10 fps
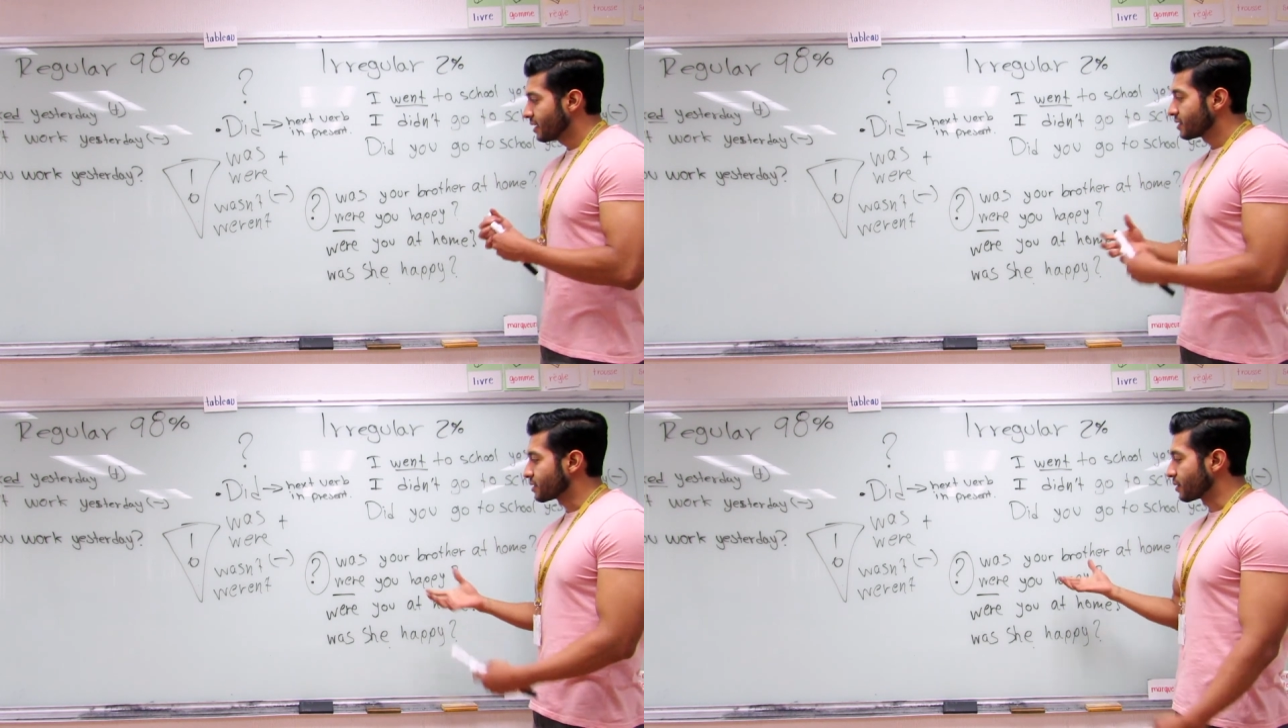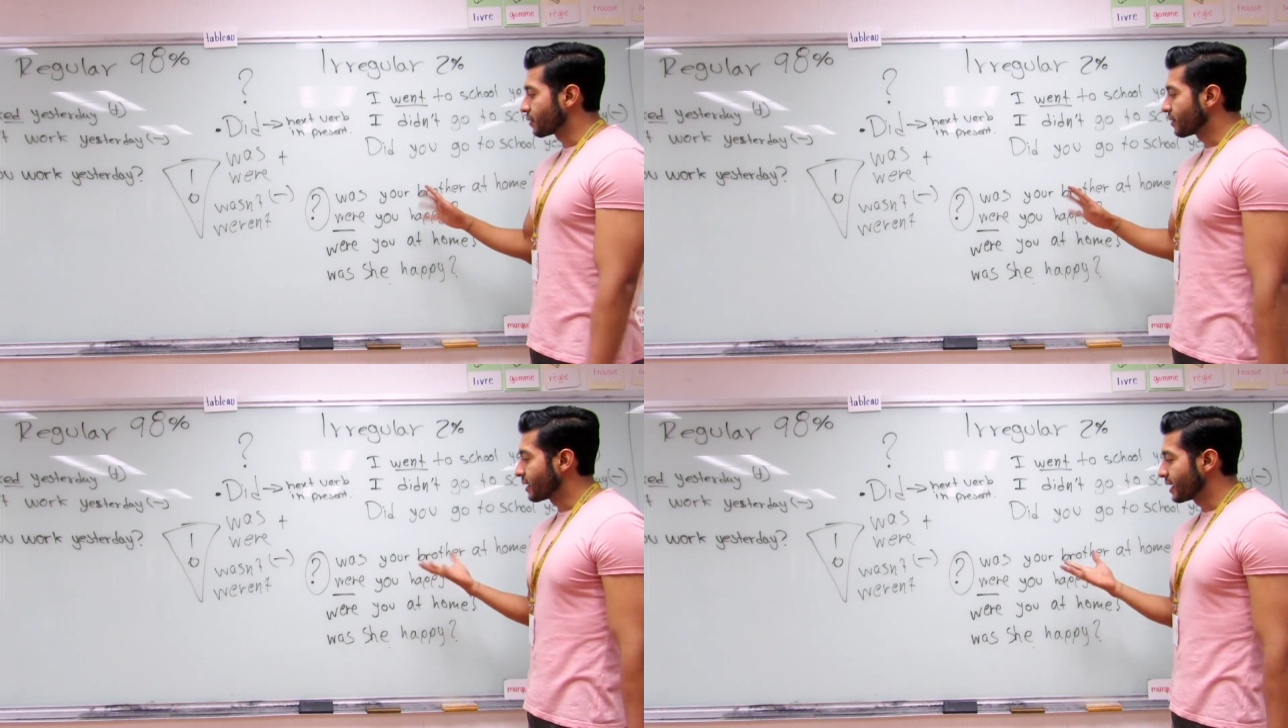
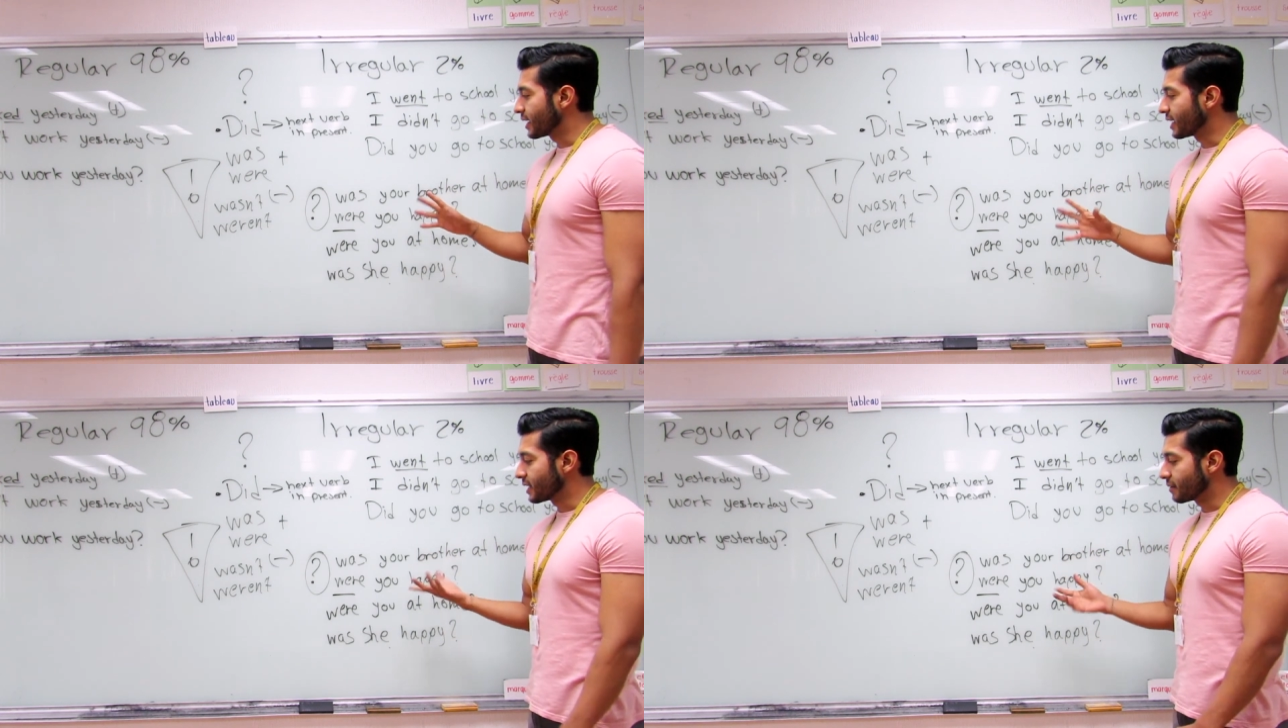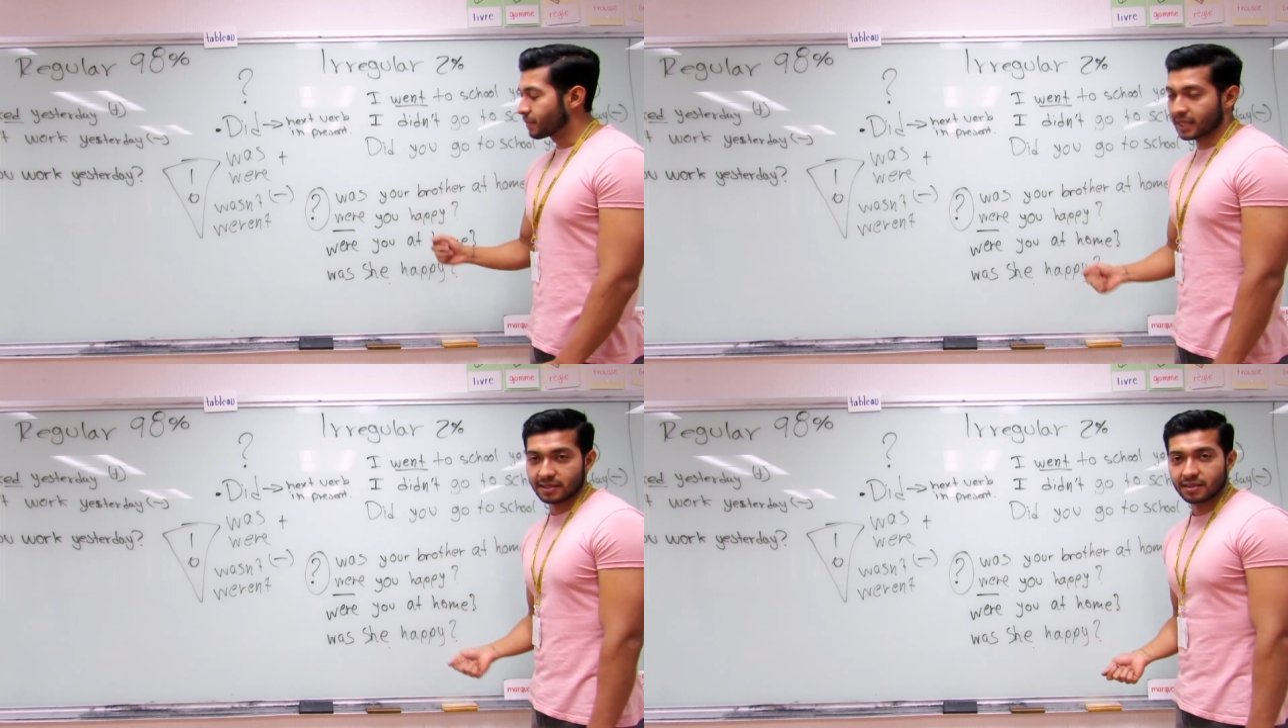So it
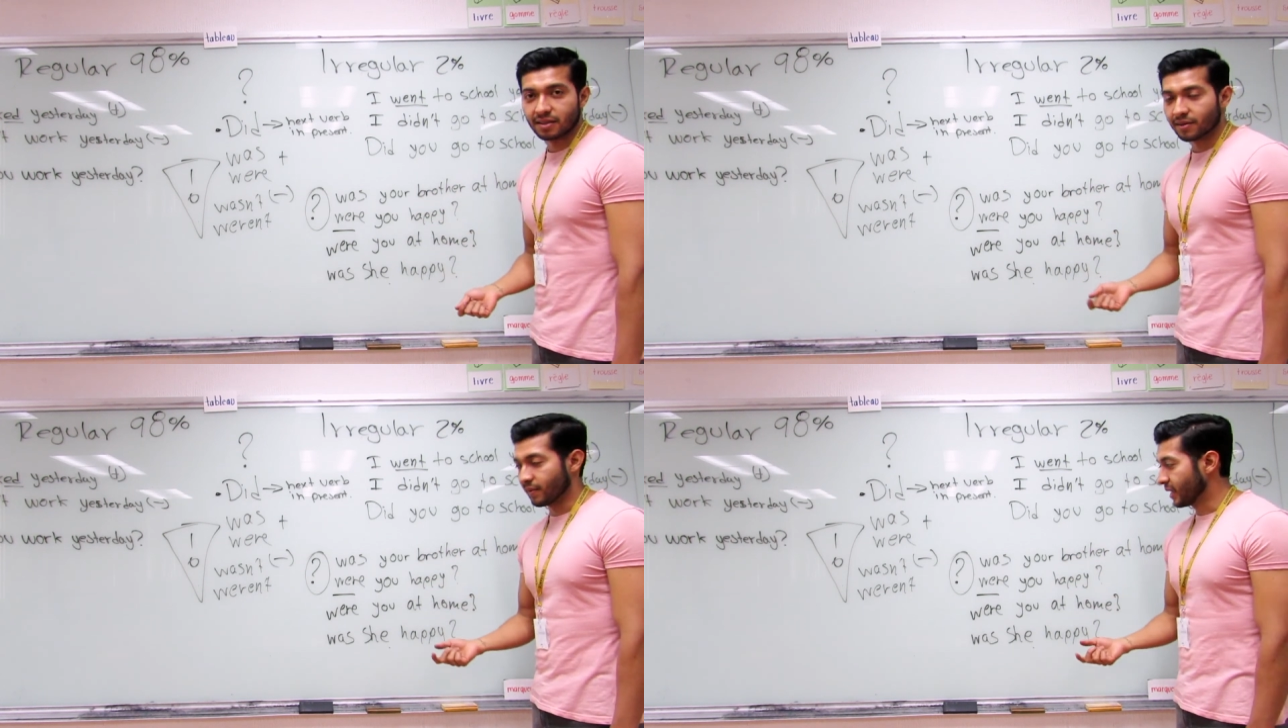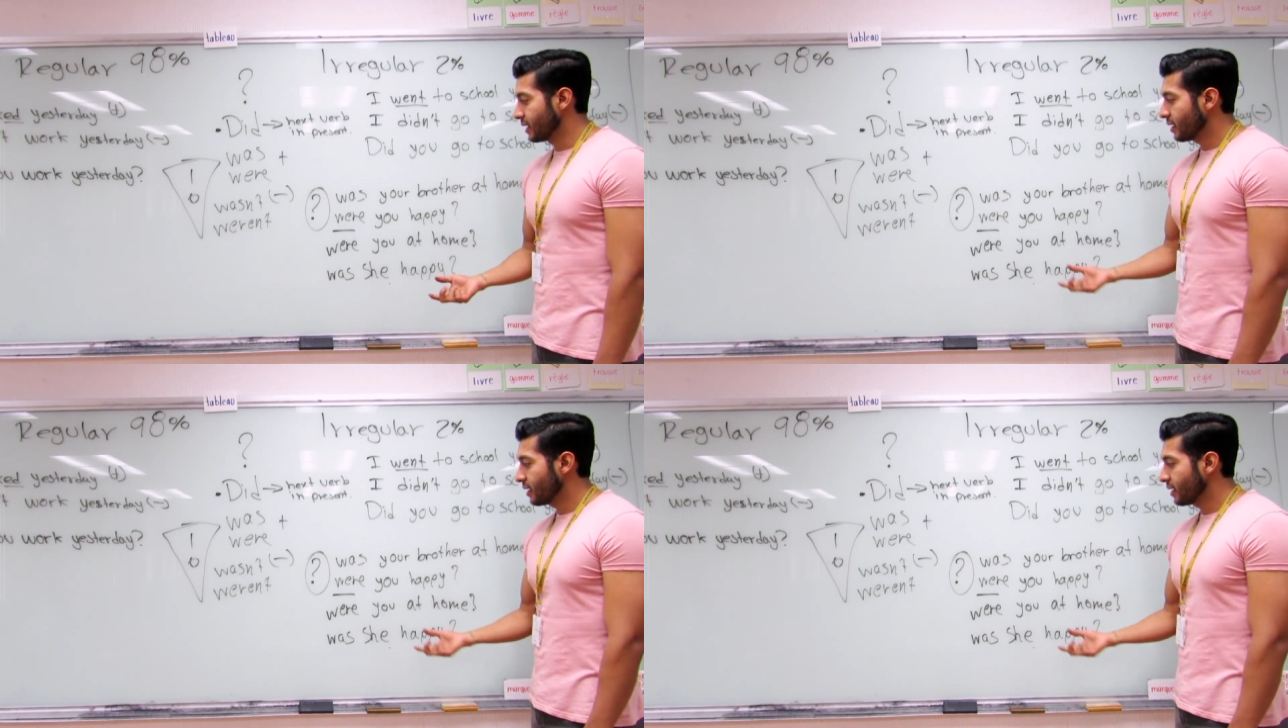depends, right?